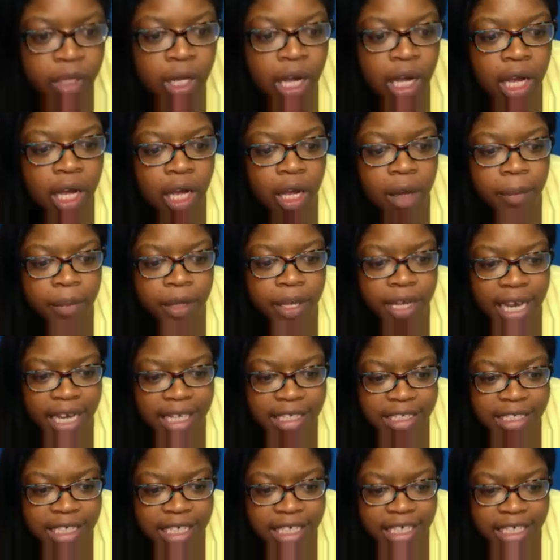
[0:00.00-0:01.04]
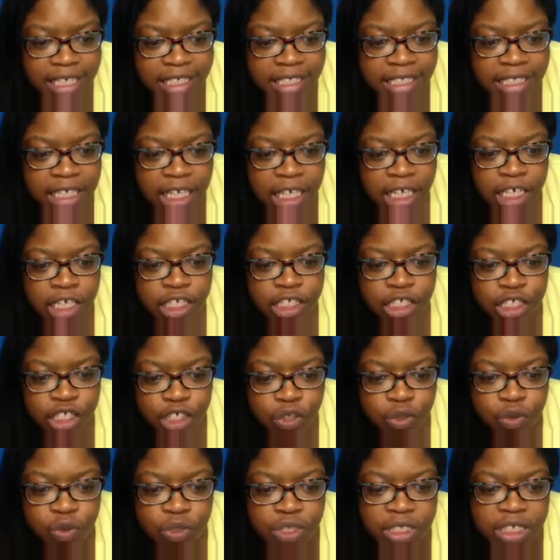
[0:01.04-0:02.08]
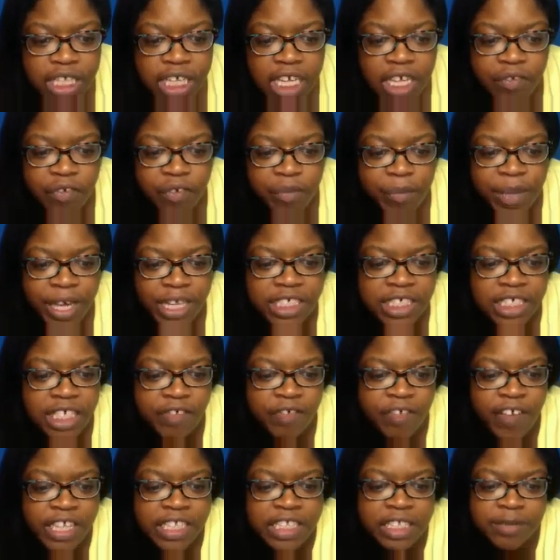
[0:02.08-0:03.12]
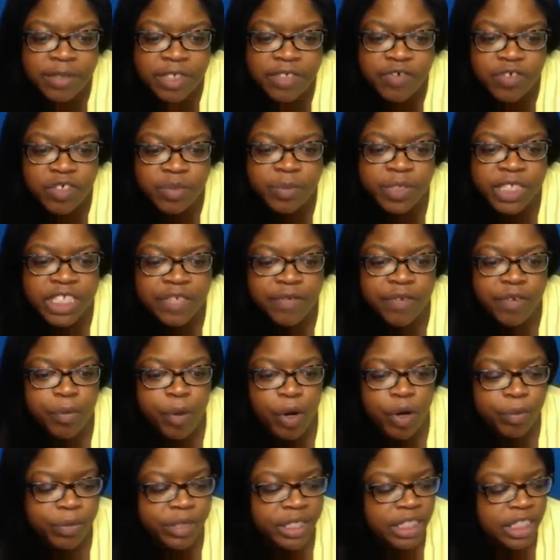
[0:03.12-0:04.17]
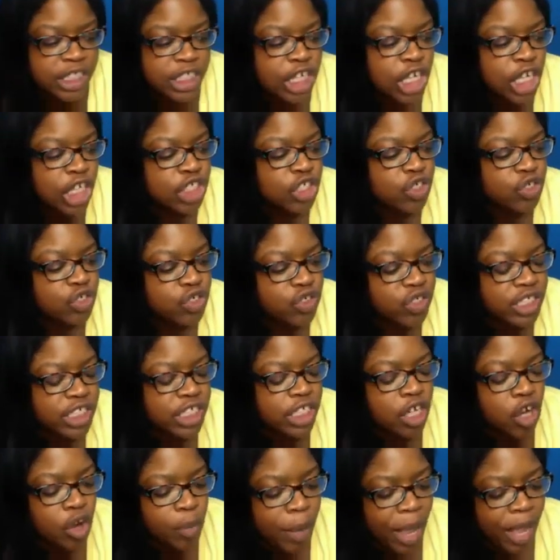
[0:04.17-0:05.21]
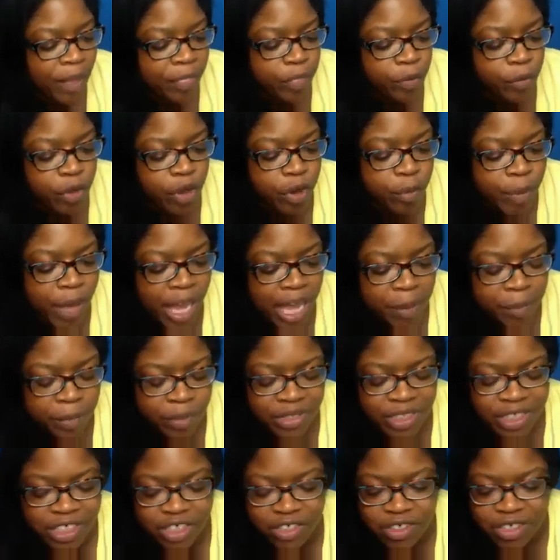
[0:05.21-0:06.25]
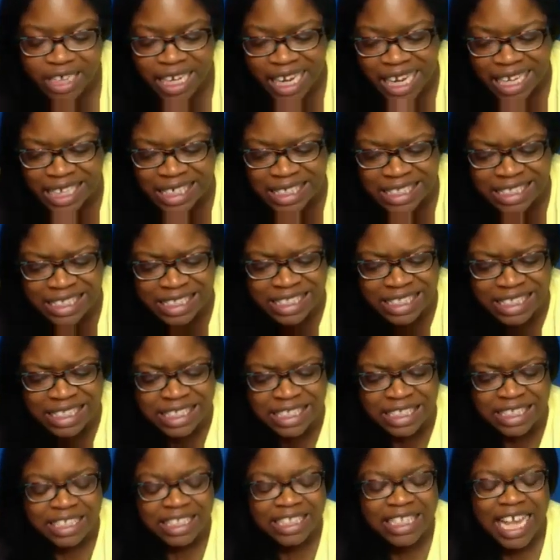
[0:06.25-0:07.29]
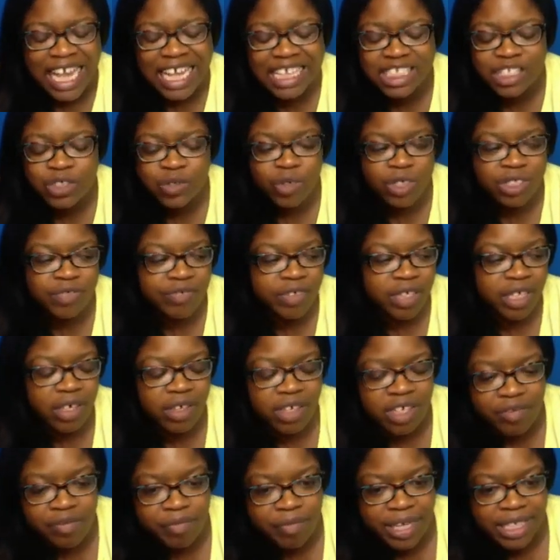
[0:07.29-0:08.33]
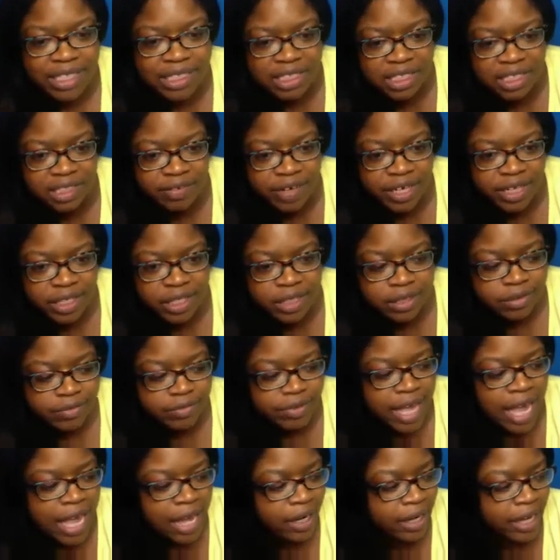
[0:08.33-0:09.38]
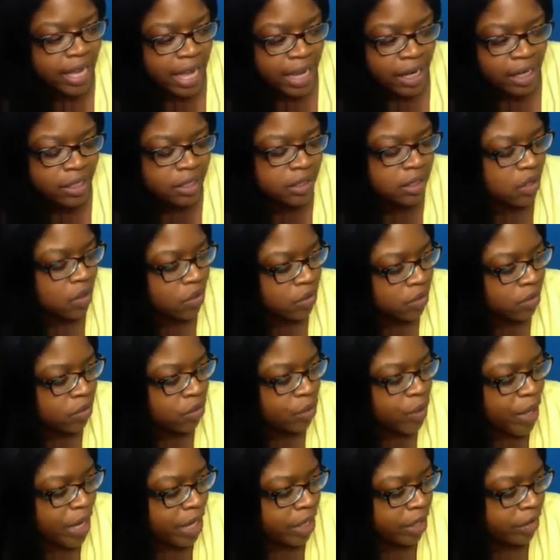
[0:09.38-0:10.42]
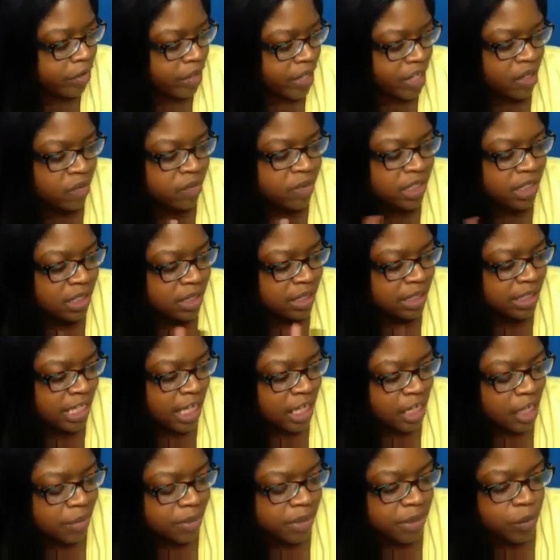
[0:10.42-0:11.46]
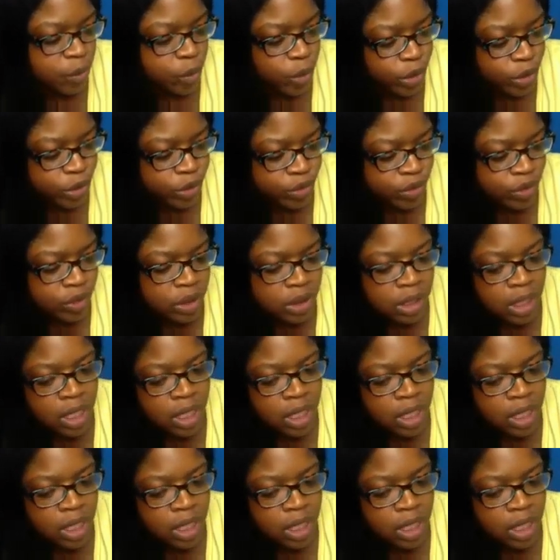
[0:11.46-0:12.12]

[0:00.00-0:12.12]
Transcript: The next thing is use the information effectively for specific purposes. You usually go back through your papers and you're like, that source really don't even make sense right there. I done added this whole paragraph just to take up some words,